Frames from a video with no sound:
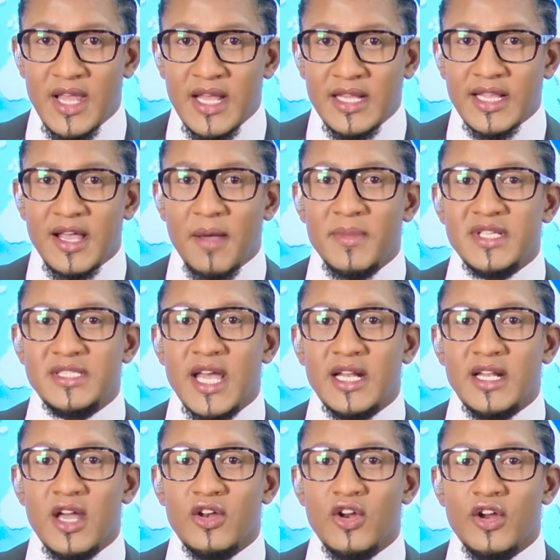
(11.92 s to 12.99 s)
The company's
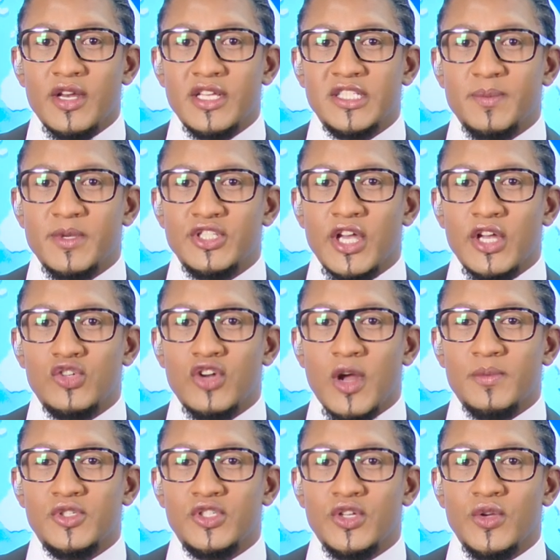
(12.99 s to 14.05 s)
headline earnings per share
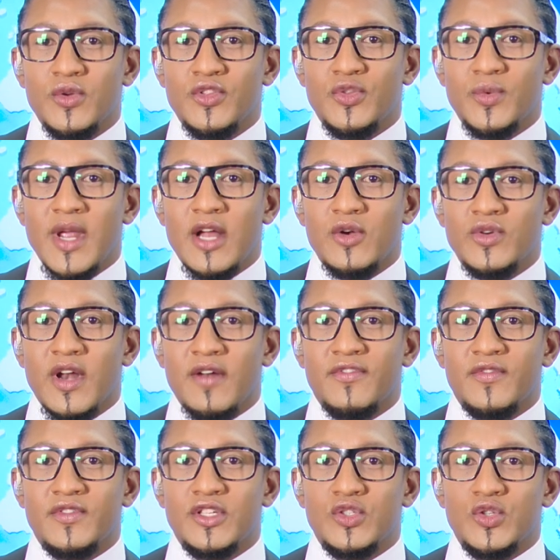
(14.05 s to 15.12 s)
dropped to
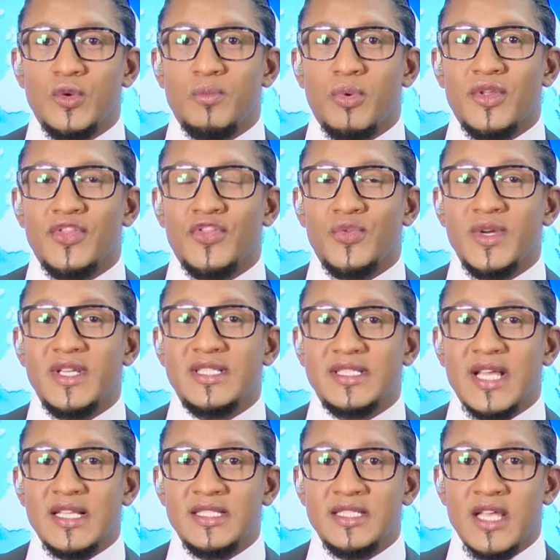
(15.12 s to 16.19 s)
352.3
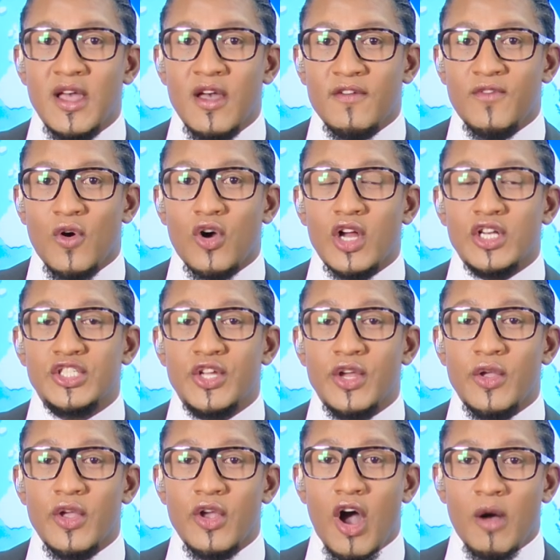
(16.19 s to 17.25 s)
cents for
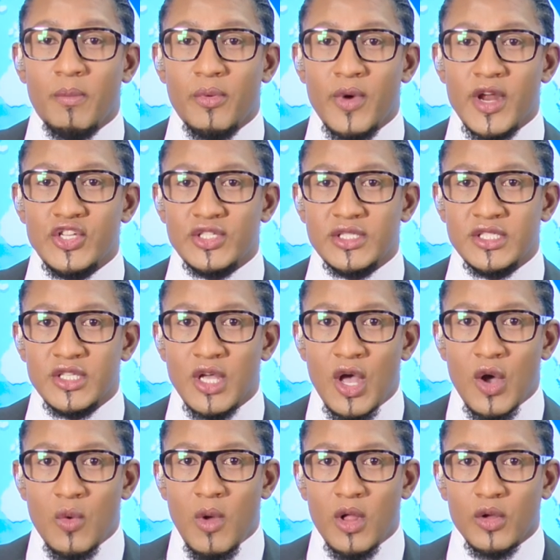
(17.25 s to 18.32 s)
continuing operations,
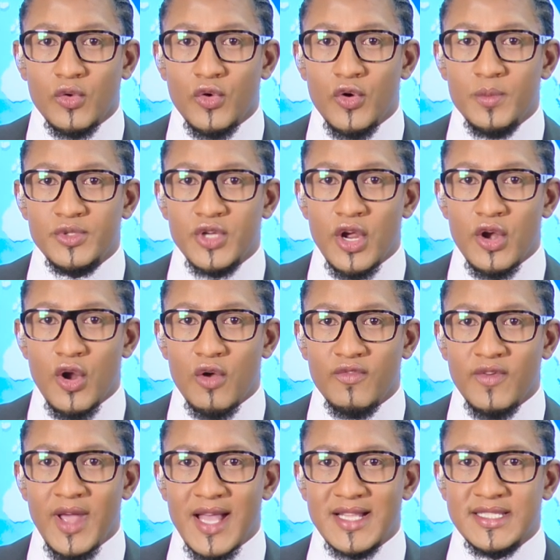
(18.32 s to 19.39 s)
while group
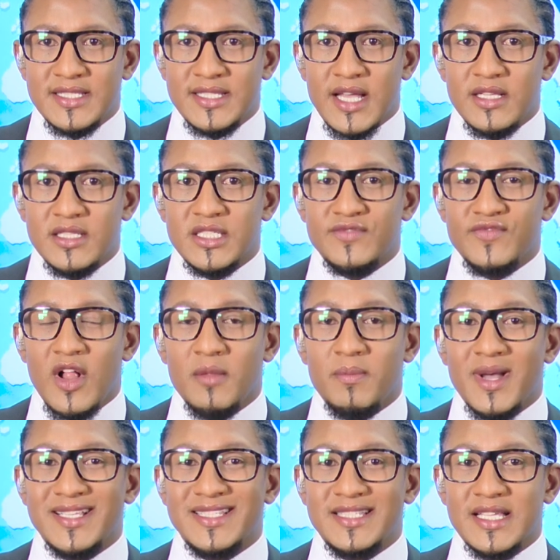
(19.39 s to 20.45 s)
turnover and sales fell
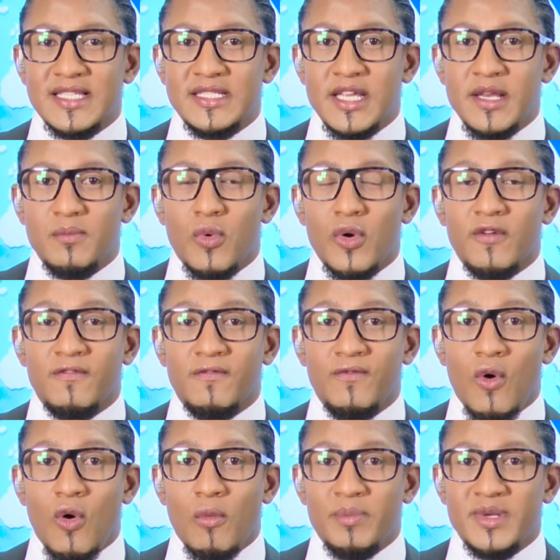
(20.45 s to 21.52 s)
by
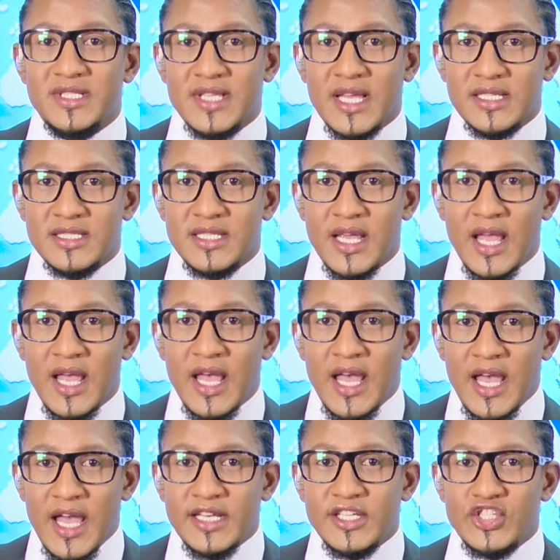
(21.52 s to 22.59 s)
16.4%.
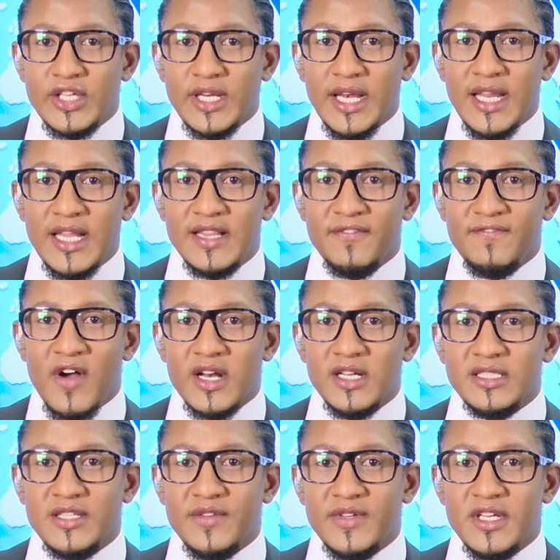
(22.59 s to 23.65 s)
Additionally, the
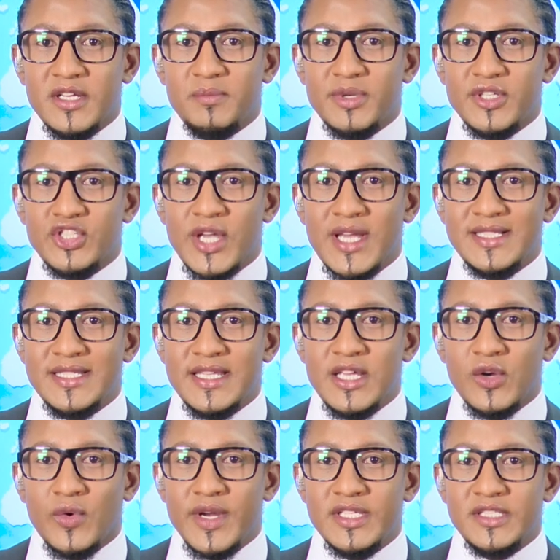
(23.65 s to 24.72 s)
final dividend per share
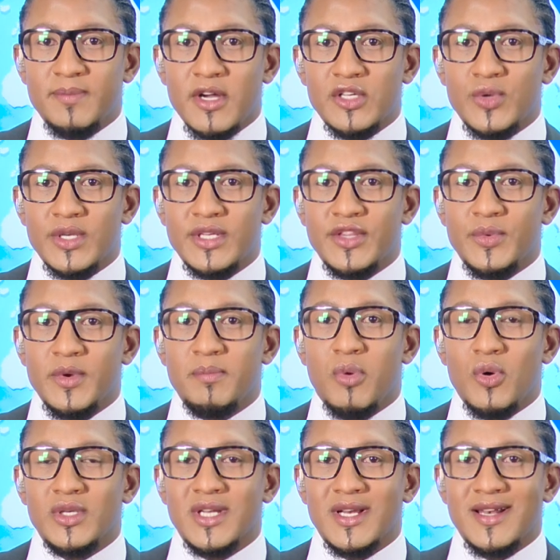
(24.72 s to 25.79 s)
decreased by
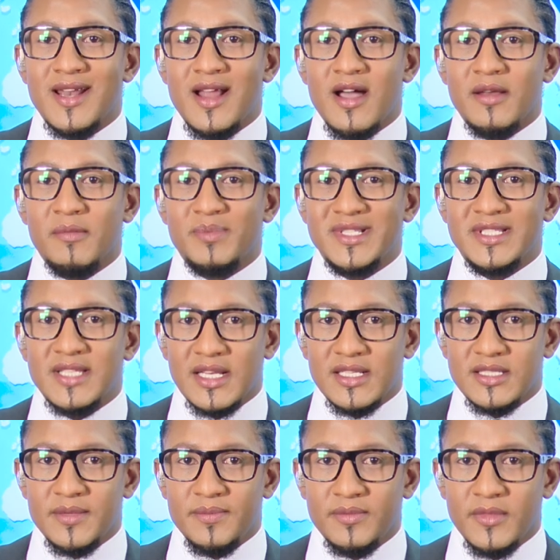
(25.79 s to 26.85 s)
23.9%.